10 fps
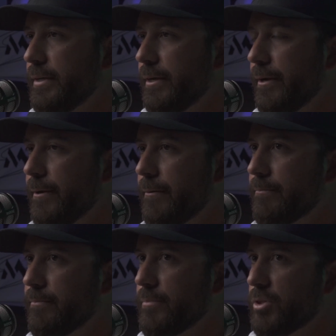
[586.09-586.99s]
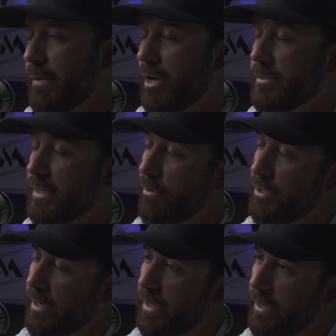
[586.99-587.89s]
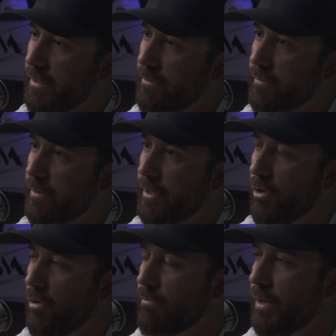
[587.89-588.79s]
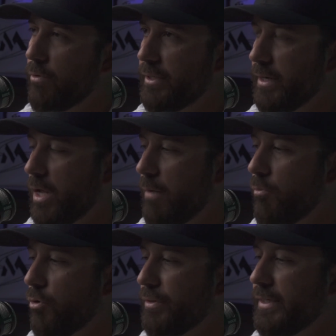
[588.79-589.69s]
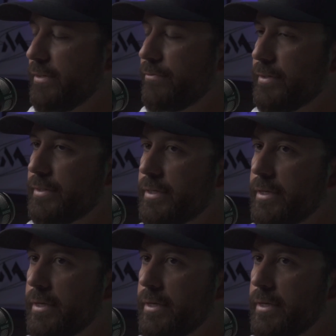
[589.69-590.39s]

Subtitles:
So I'm not saying we didn't hit at all, but we did a lot more defense